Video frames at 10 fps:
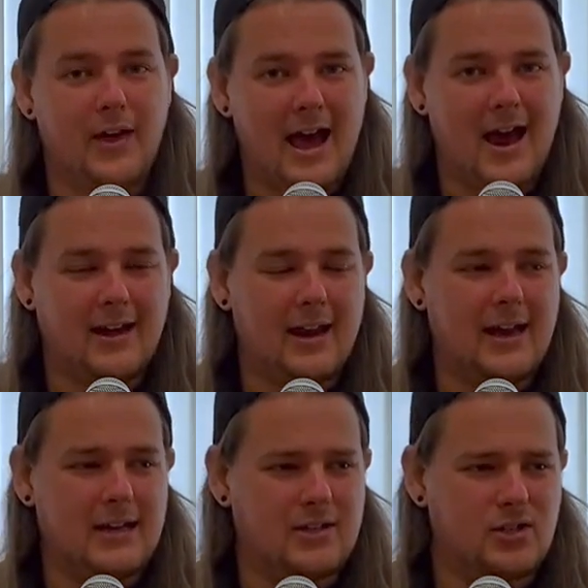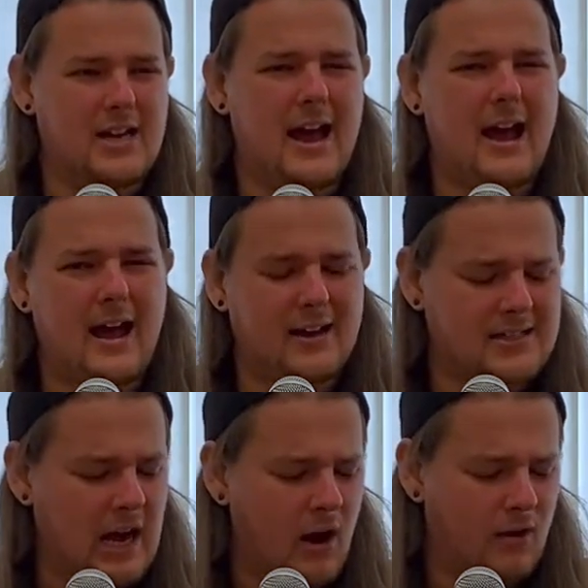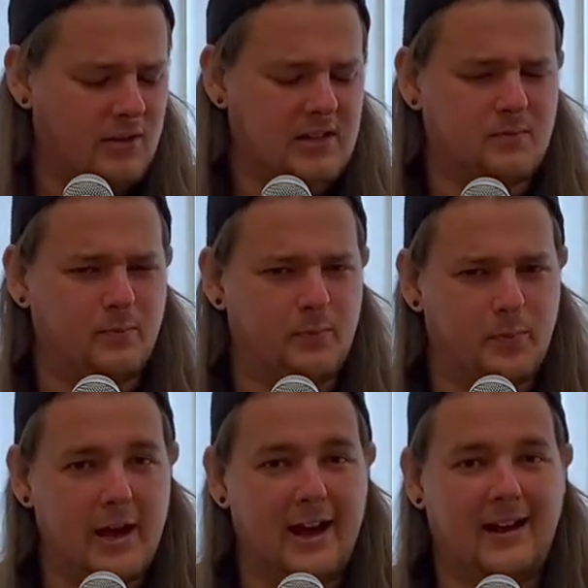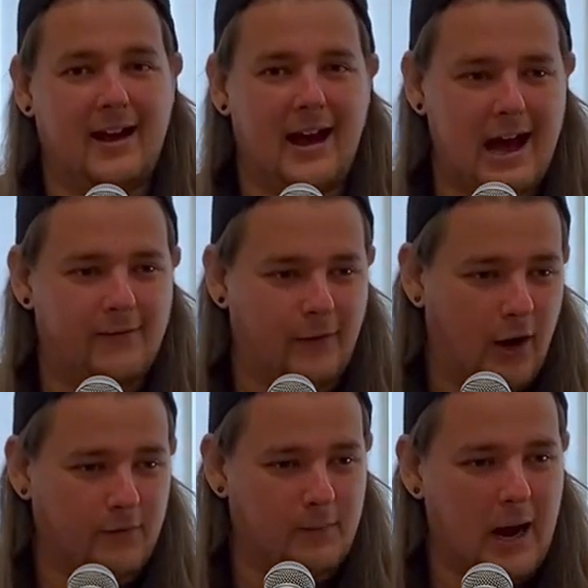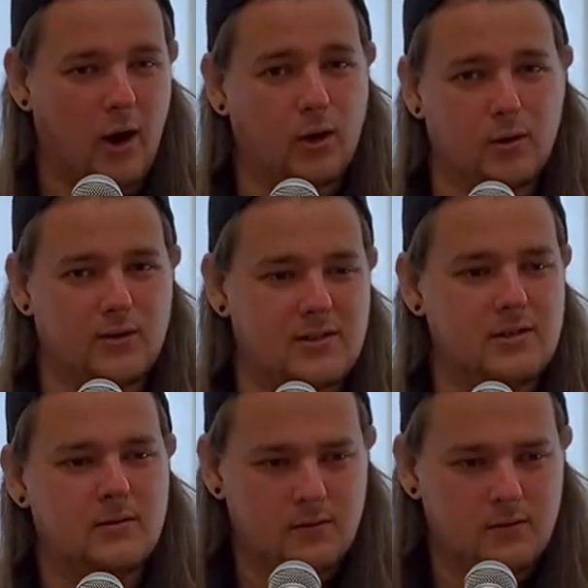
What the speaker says: then it just hangs out on these big F off power chords.